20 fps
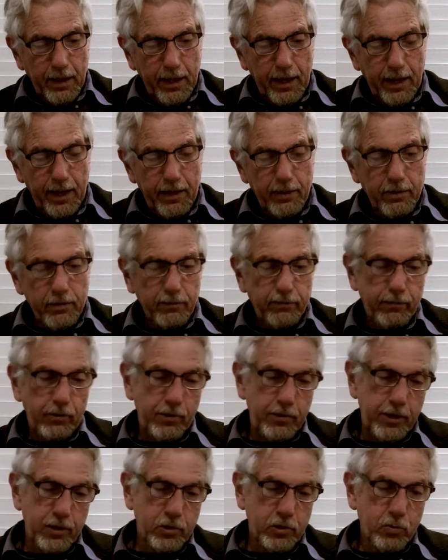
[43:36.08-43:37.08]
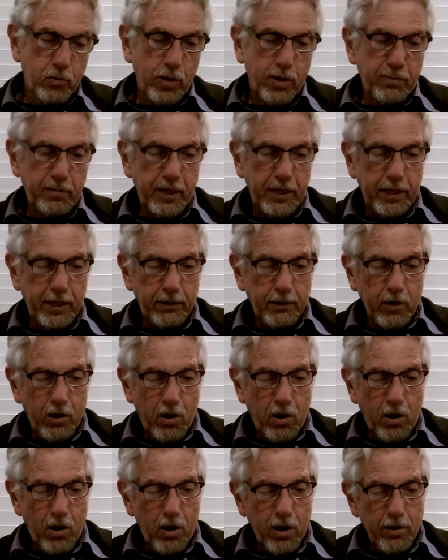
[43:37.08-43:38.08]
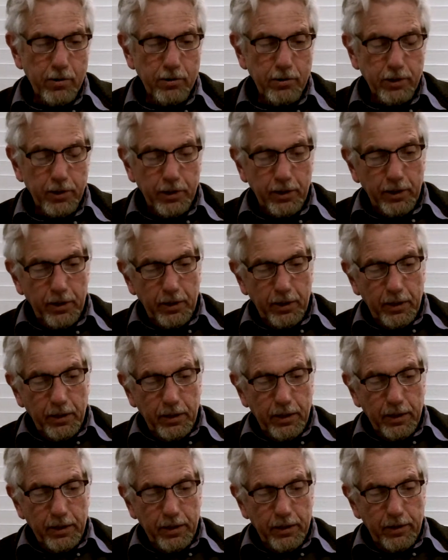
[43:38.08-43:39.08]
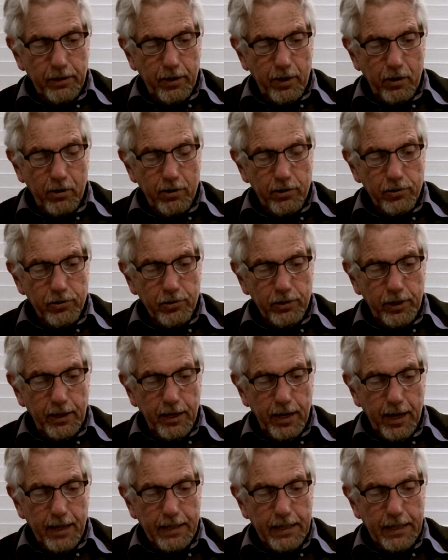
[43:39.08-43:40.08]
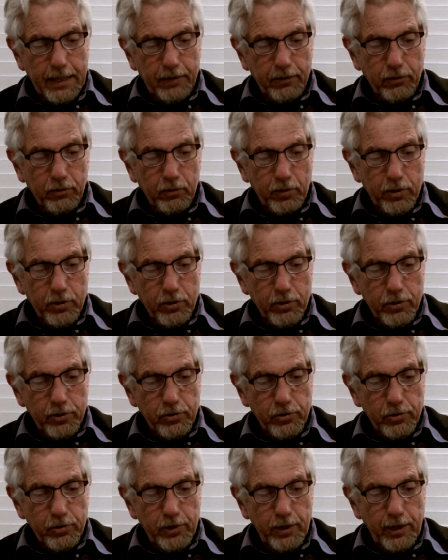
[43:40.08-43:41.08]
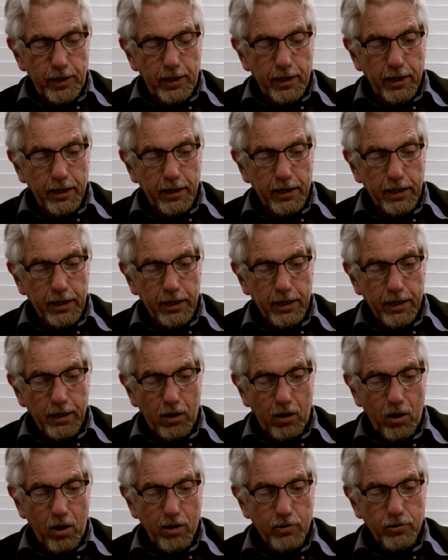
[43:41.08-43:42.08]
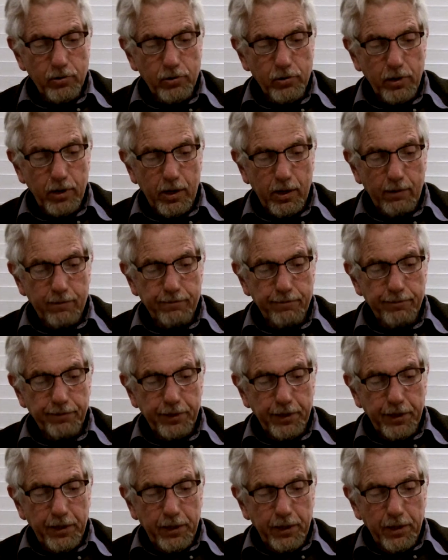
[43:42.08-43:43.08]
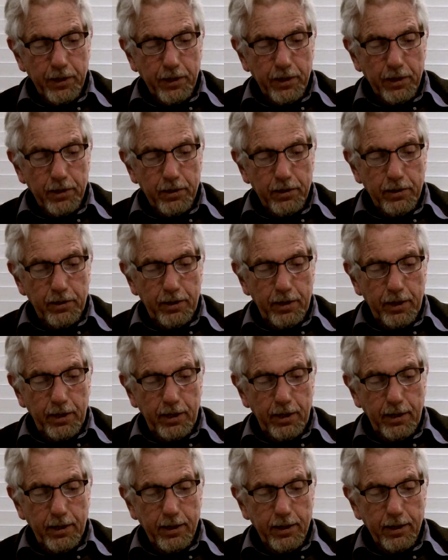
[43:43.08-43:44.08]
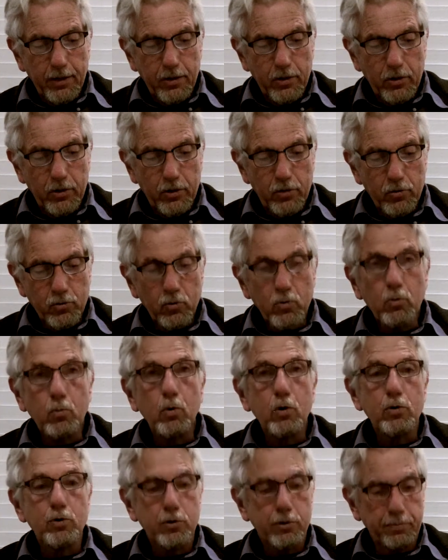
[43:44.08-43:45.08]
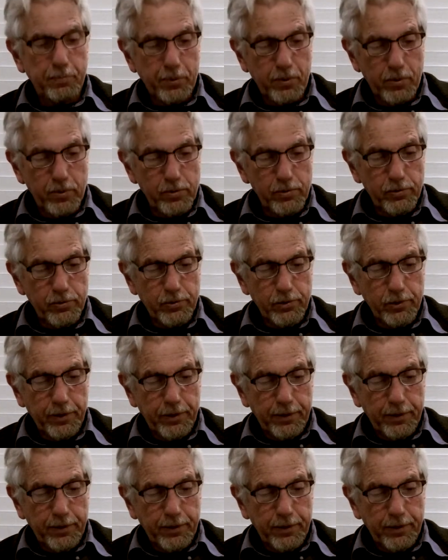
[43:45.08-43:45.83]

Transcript: And for this one, meaning the heart, there is the hadith, which is the hearts of the true worshippers